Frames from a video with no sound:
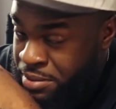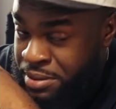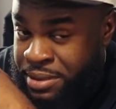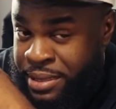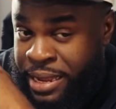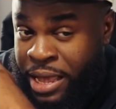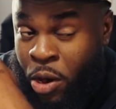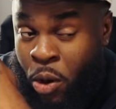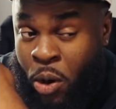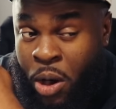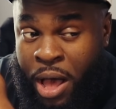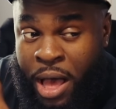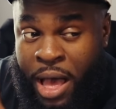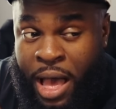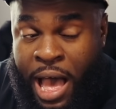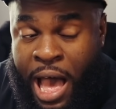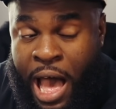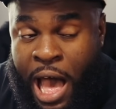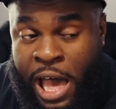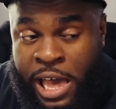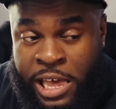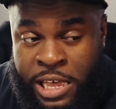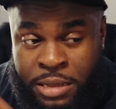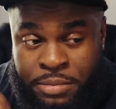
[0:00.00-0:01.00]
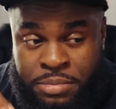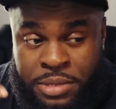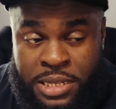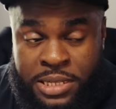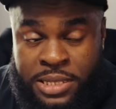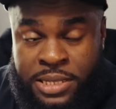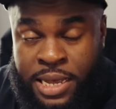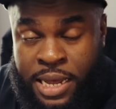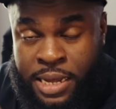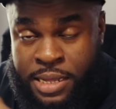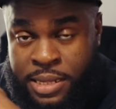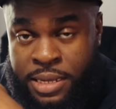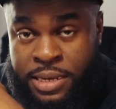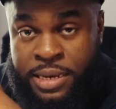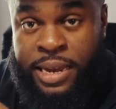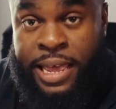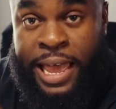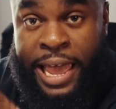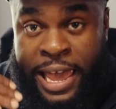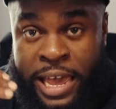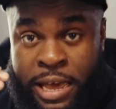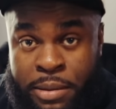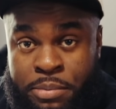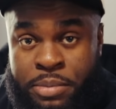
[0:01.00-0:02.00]
Now, I am detecting
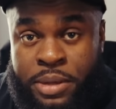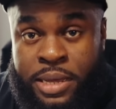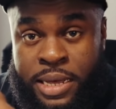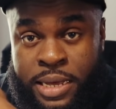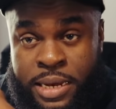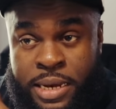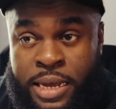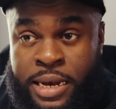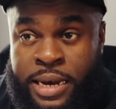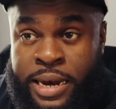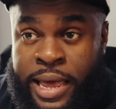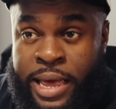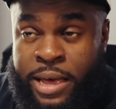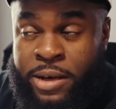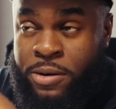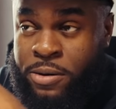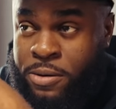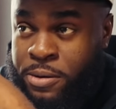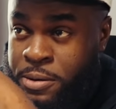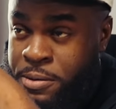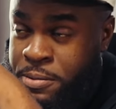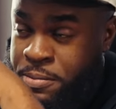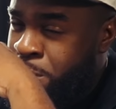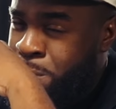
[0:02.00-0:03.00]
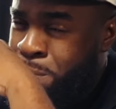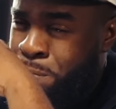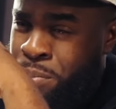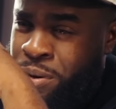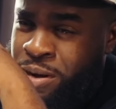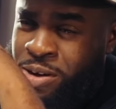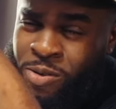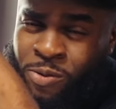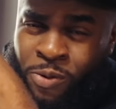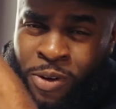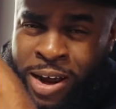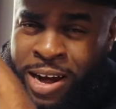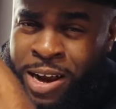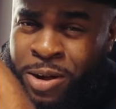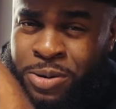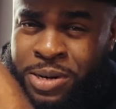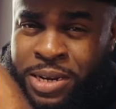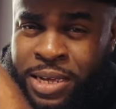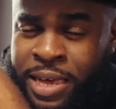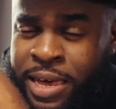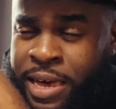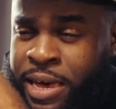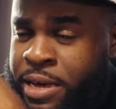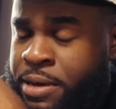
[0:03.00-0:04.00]
the amber in it now, but right out
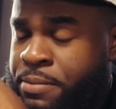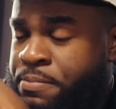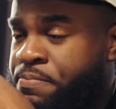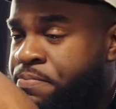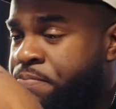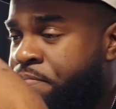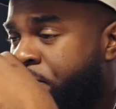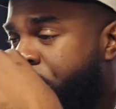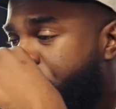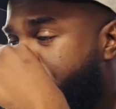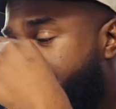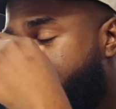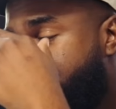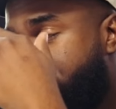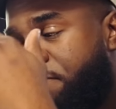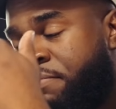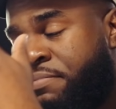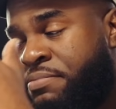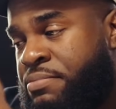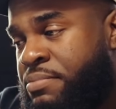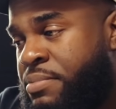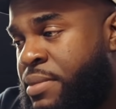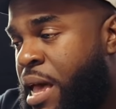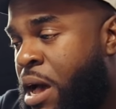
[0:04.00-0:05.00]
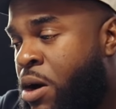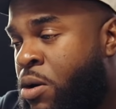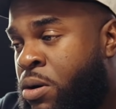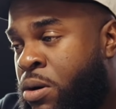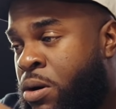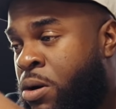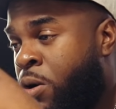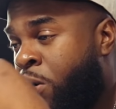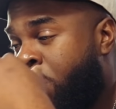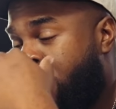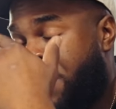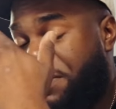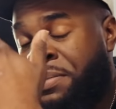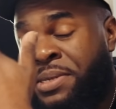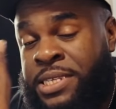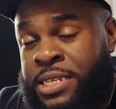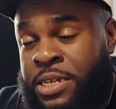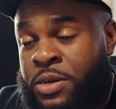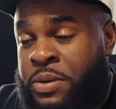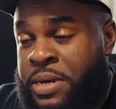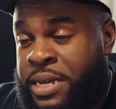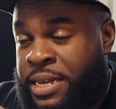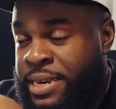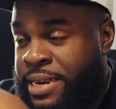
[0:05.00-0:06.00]
the gate, alcohol and I'm
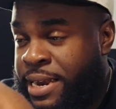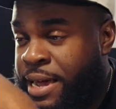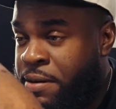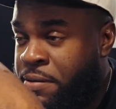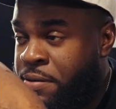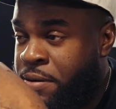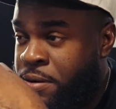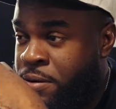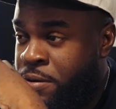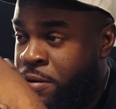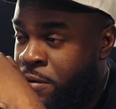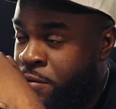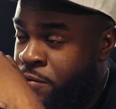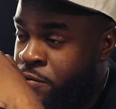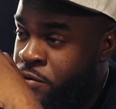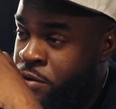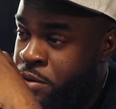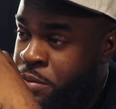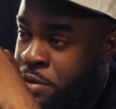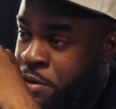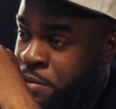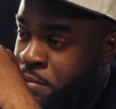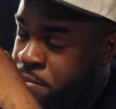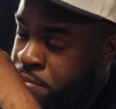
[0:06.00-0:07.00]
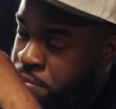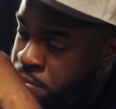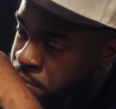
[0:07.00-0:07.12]
still getting alcohol from it.